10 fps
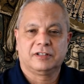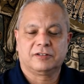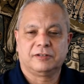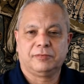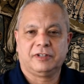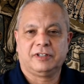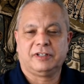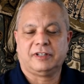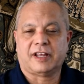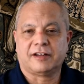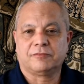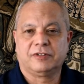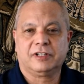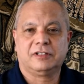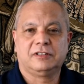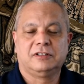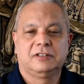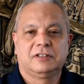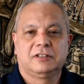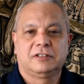could be at
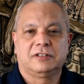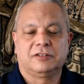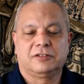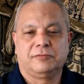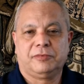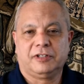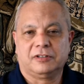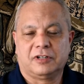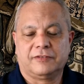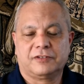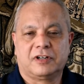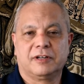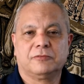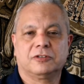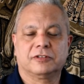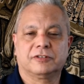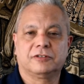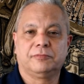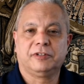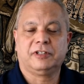will, it could be a lot of time, or it
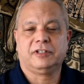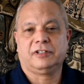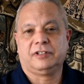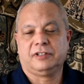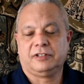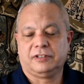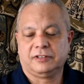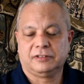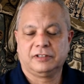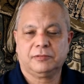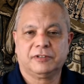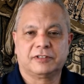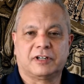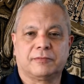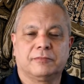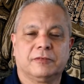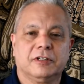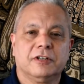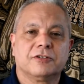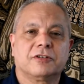could be a little bit of time.
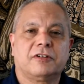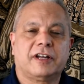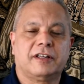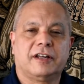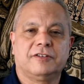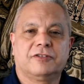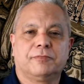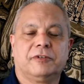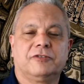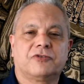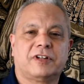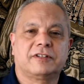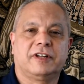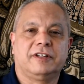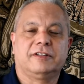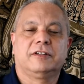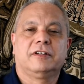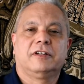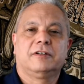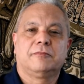So I interpret and translate,
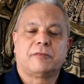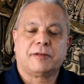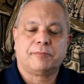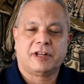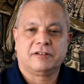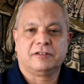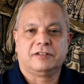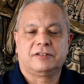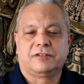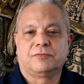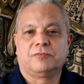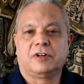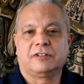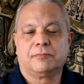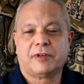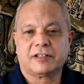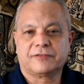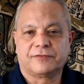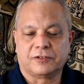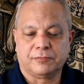my parents want the
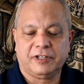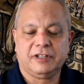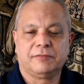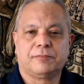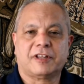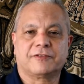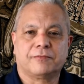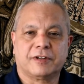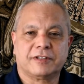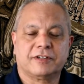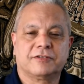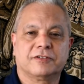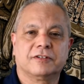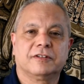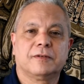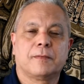best for me and best for my sister